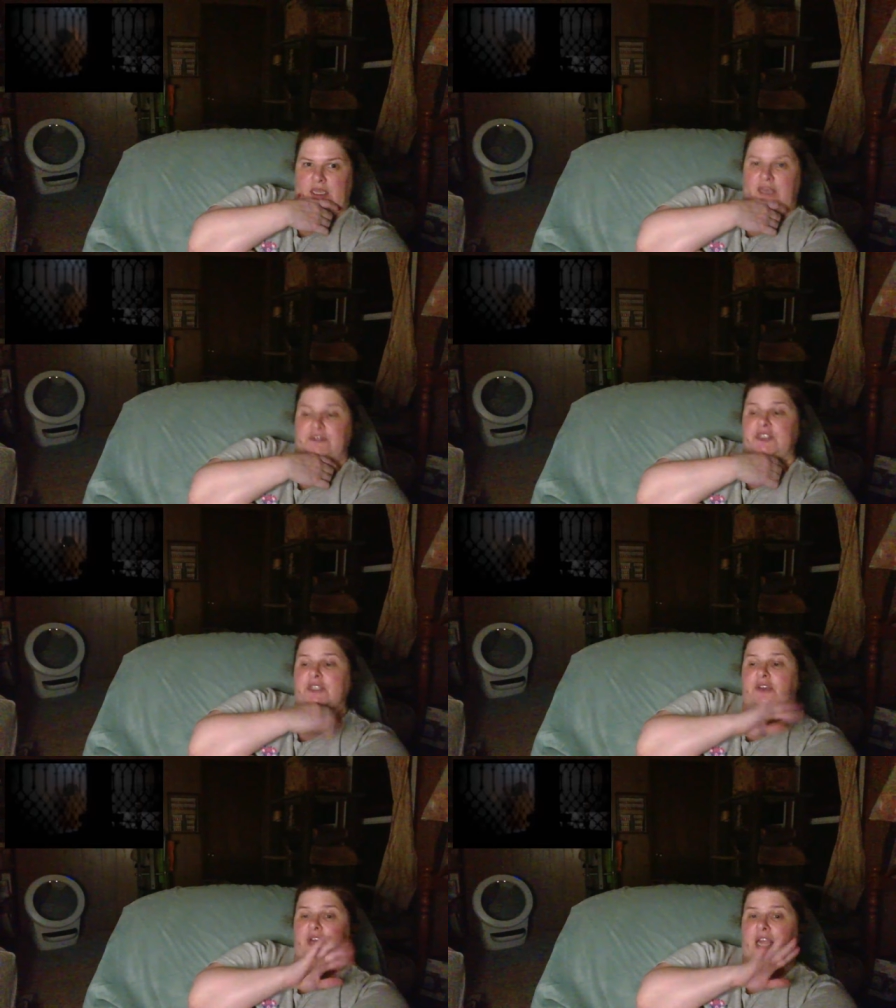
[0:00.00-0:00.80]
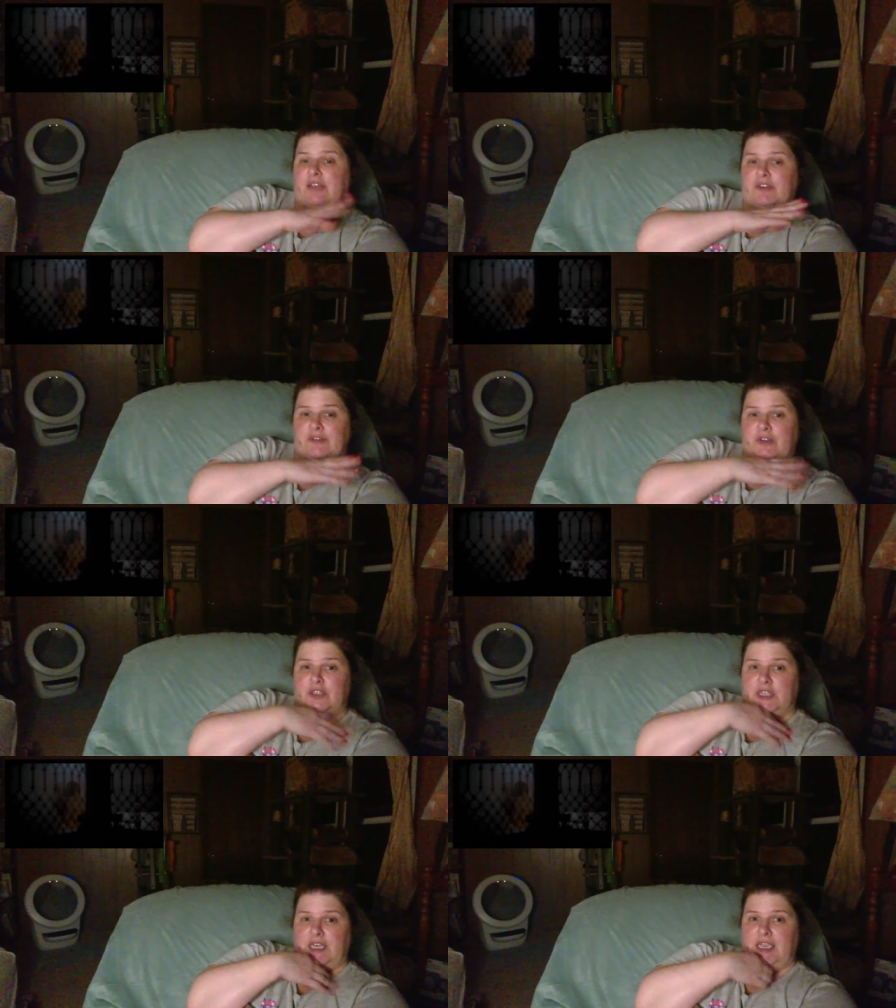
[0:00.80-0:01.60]
If she's going to have a
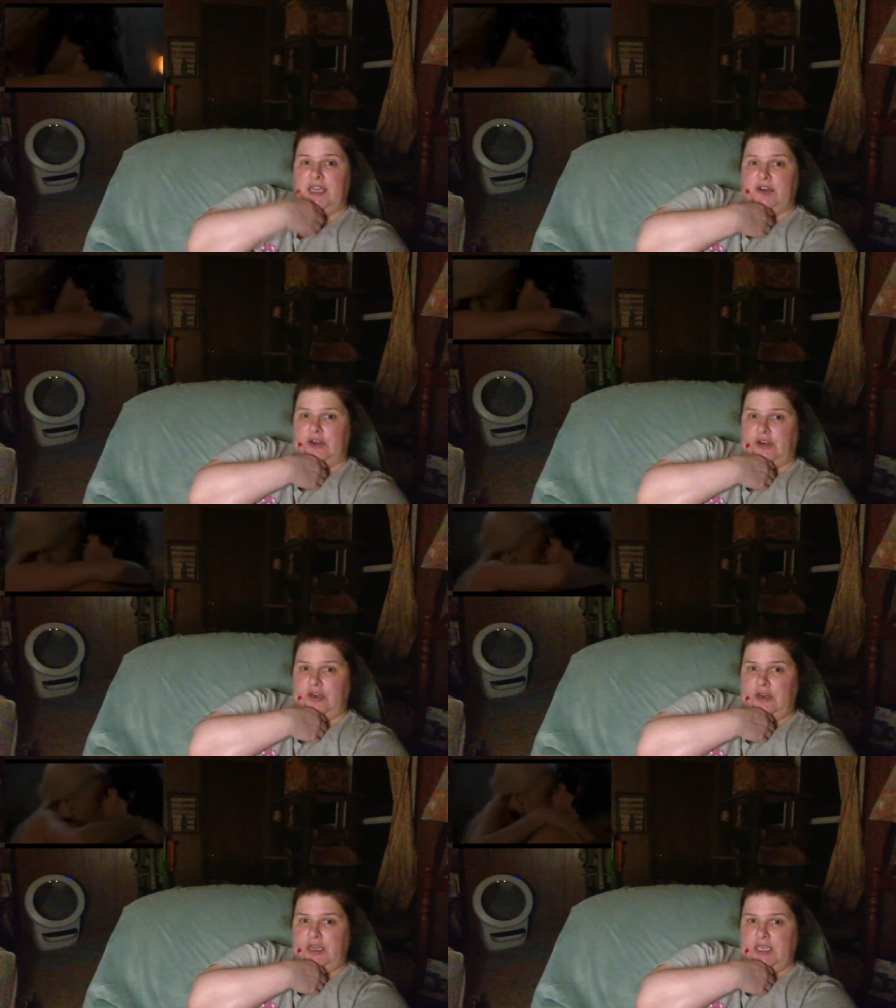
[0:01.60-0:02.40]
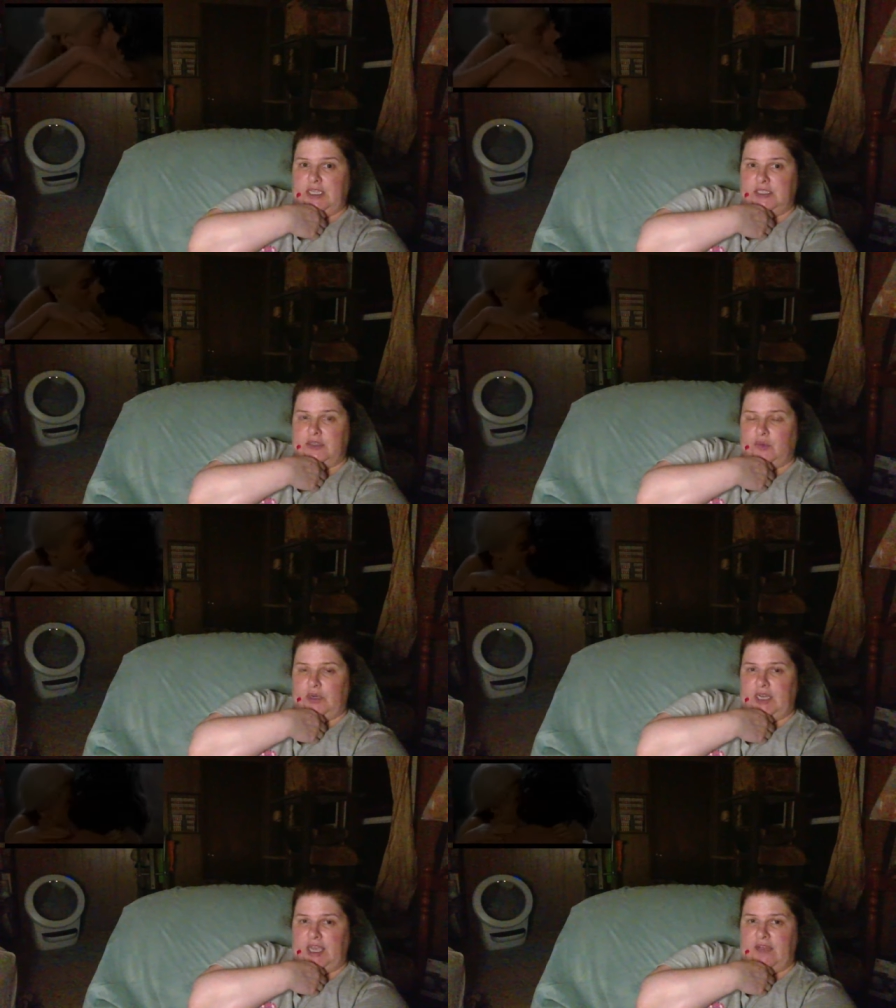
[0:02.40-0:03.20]
first encounter, he's the
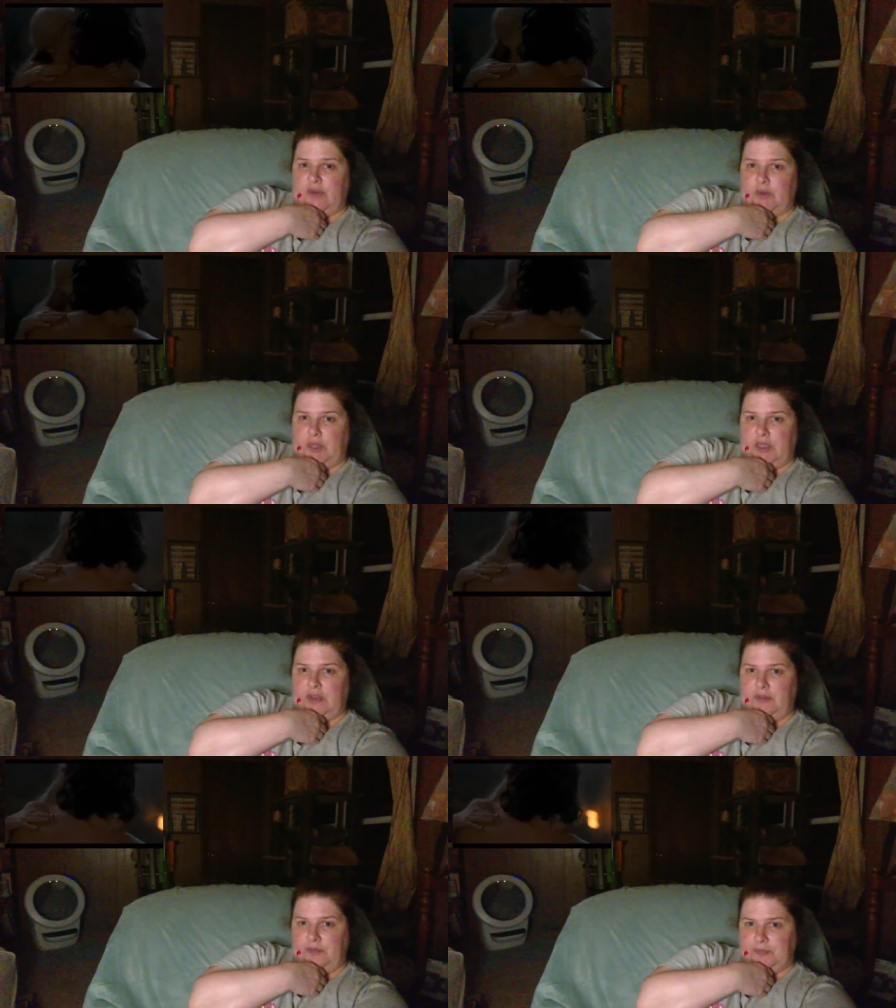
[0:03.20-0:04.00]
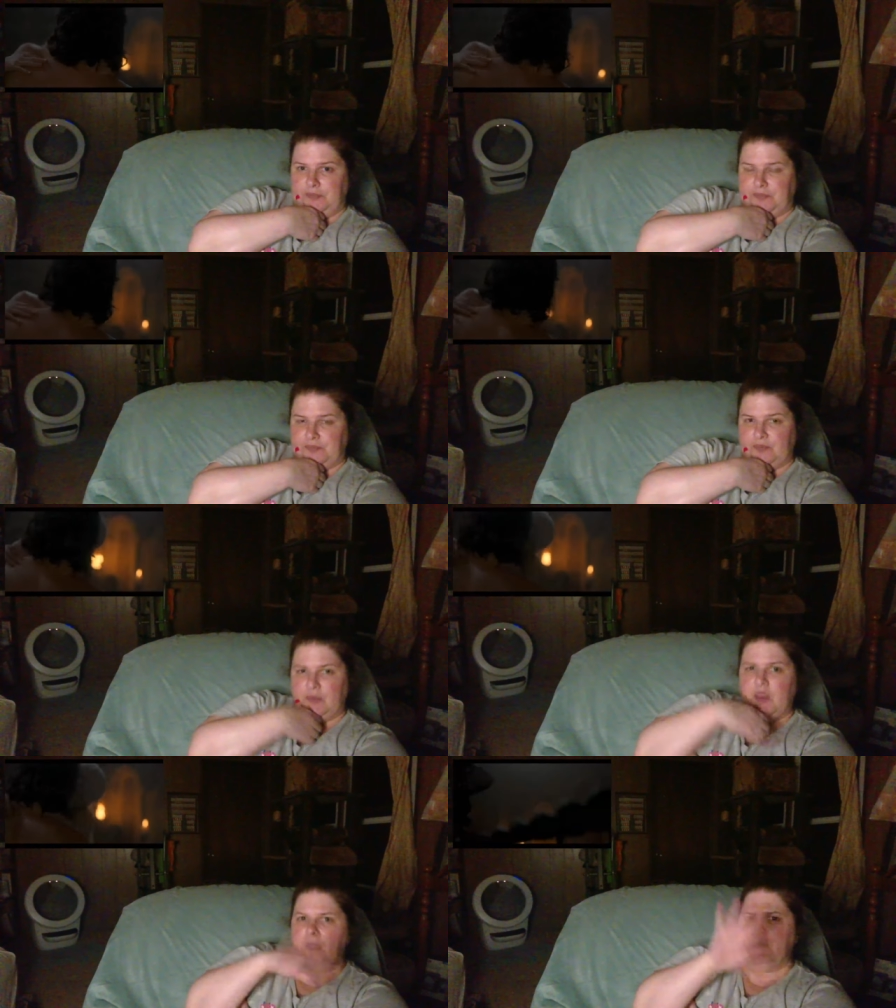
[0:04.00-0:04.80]
one to have it with.
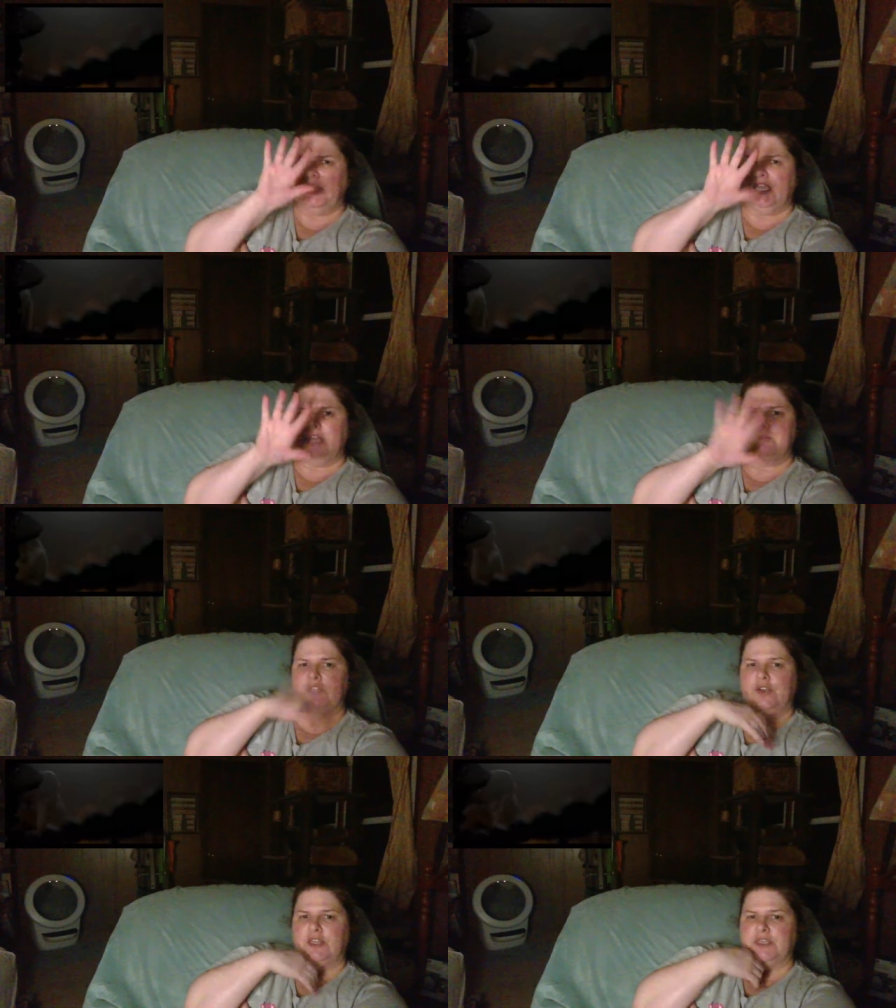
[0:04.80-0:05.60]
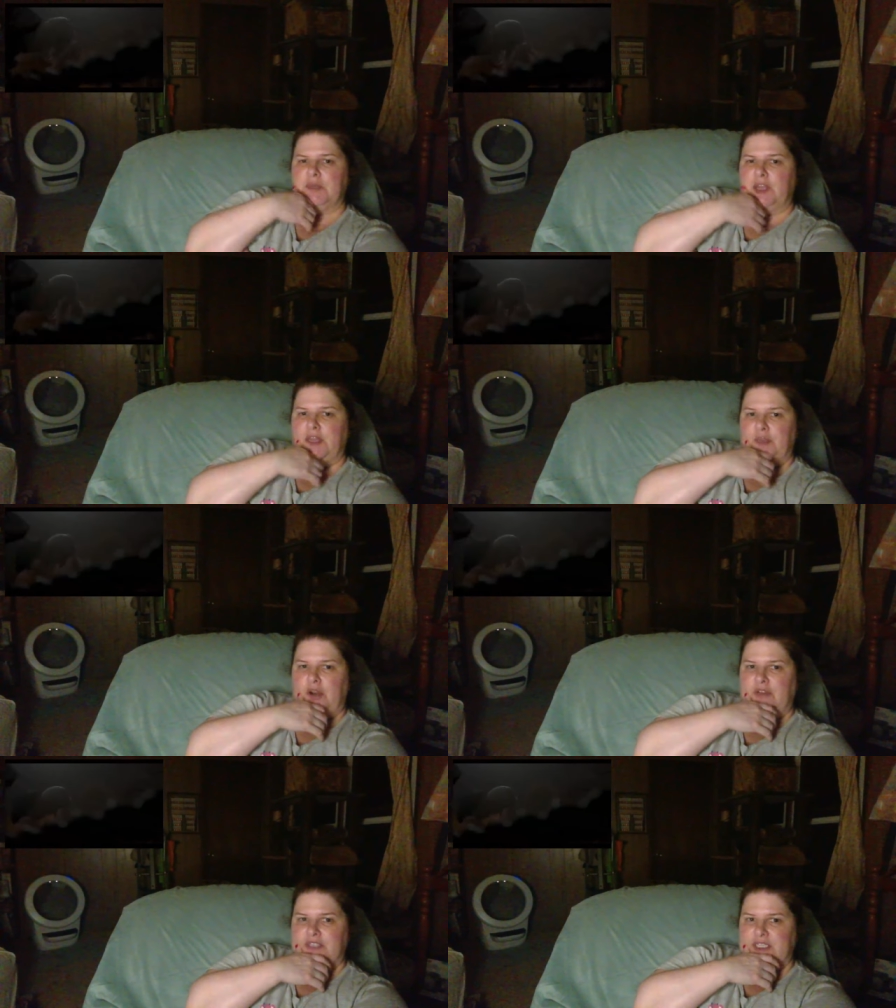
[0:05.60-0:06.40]
But they keep showing us behind the
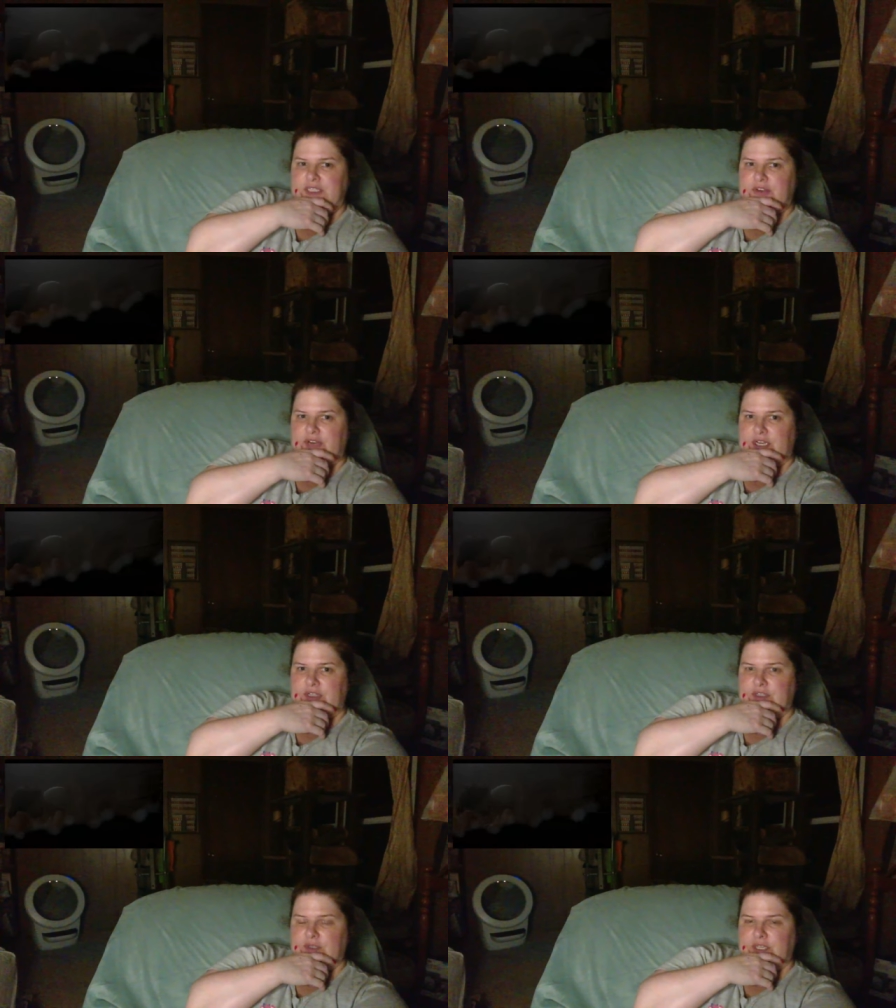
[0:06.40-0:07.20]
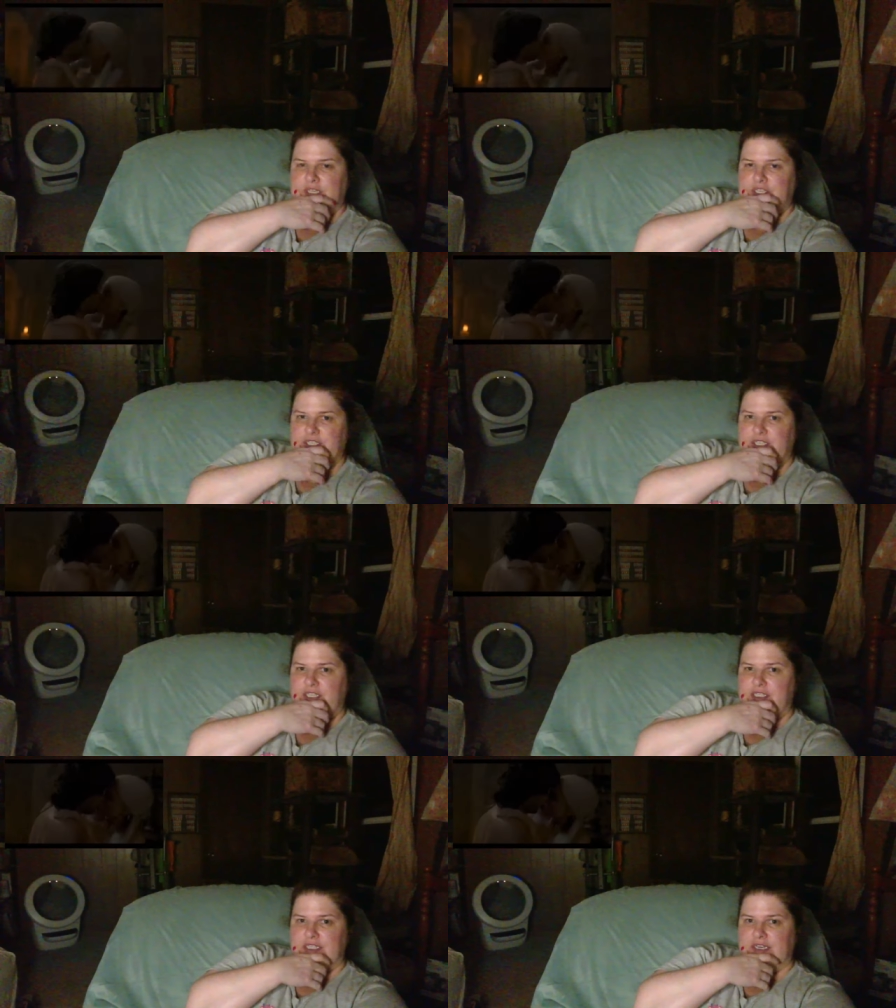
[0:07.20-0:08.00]
privacy screen, so I think she's
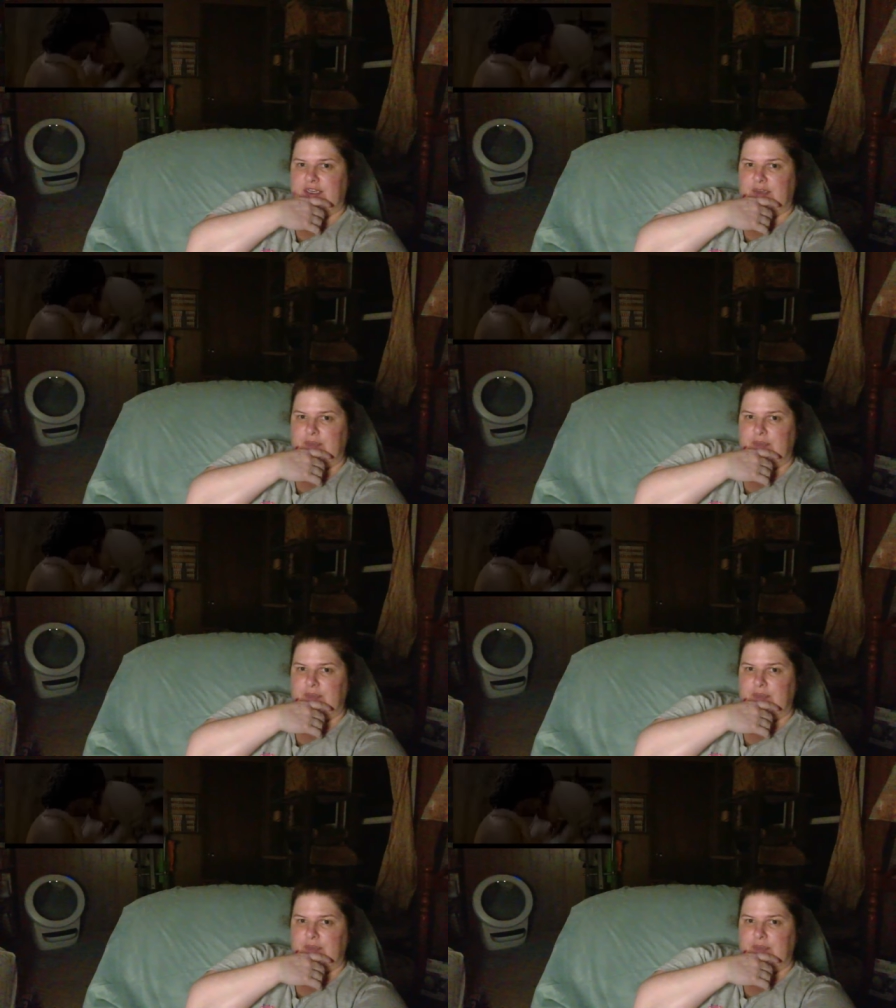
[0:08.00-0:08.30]
getting set up.